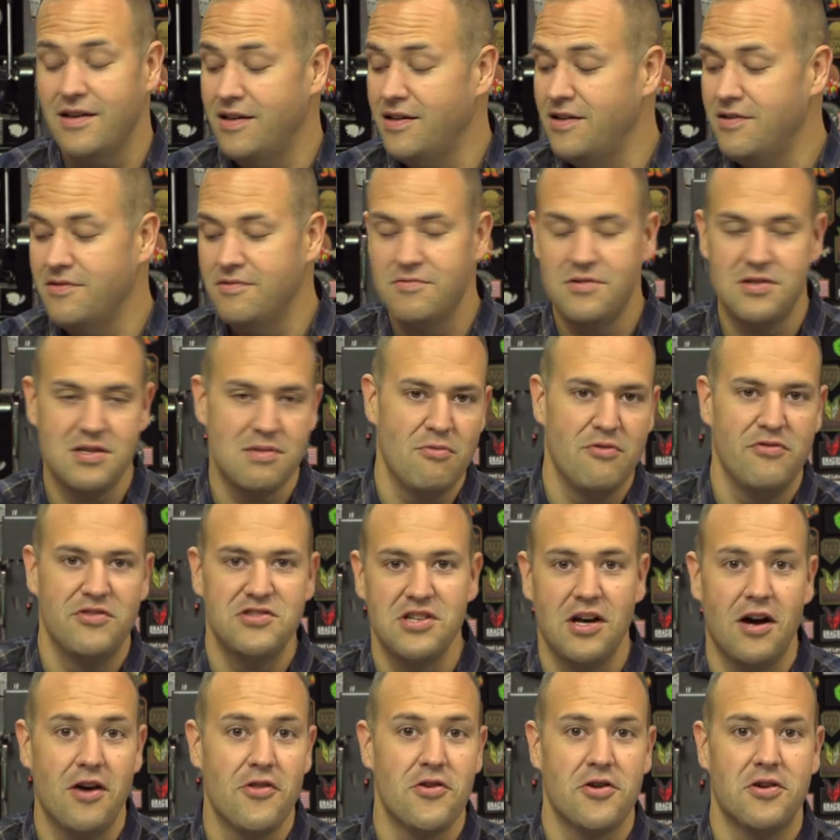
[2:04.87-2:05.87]
And some of his
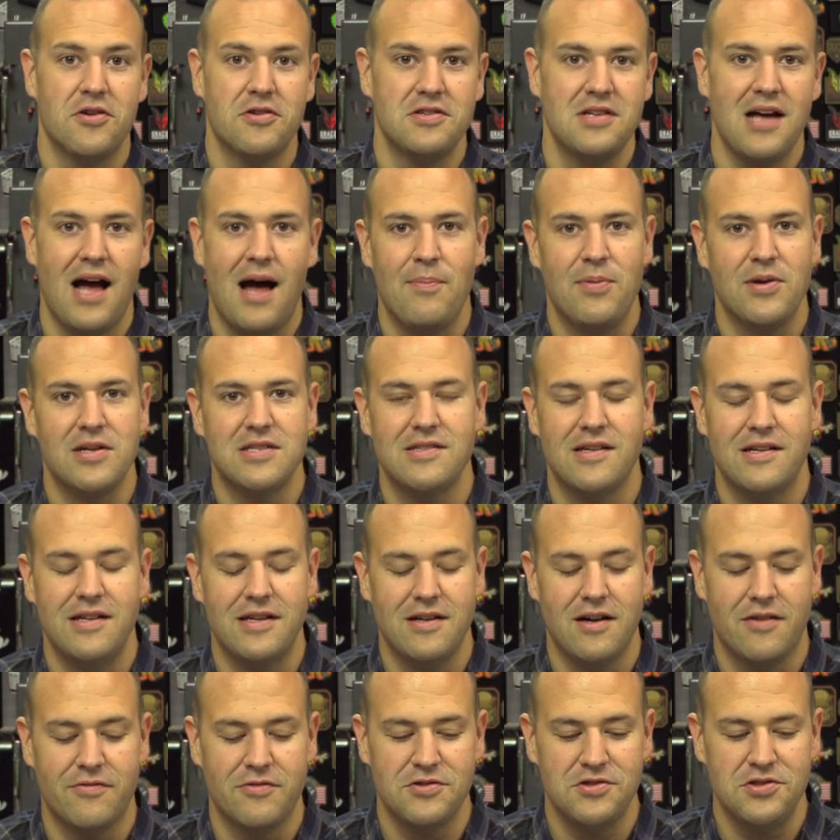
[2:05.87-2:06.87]
other topics that he
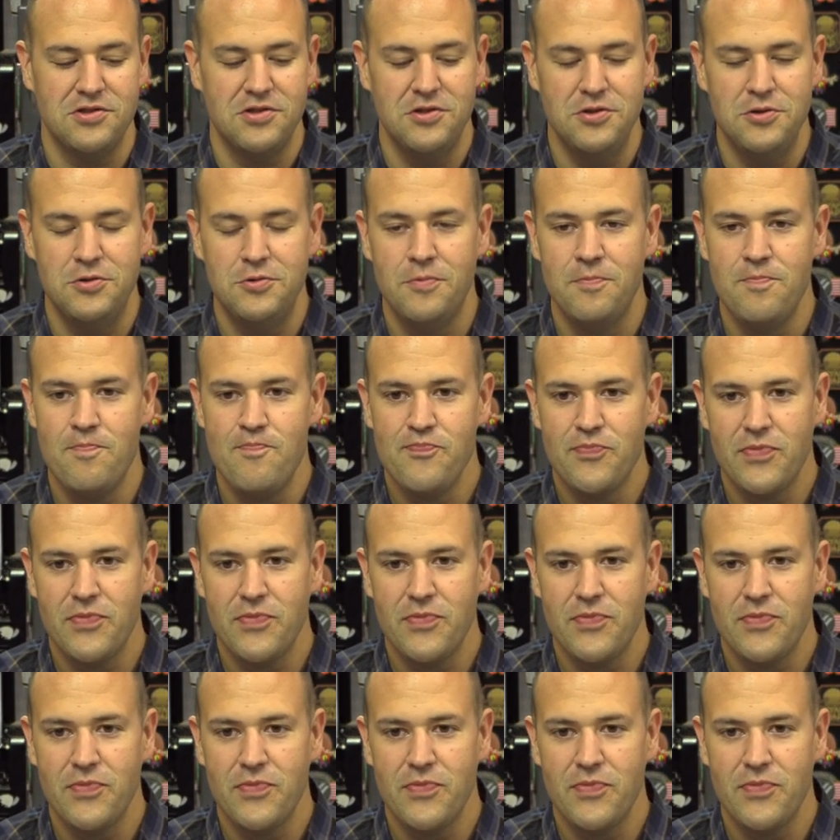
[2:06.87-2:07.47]
covers too,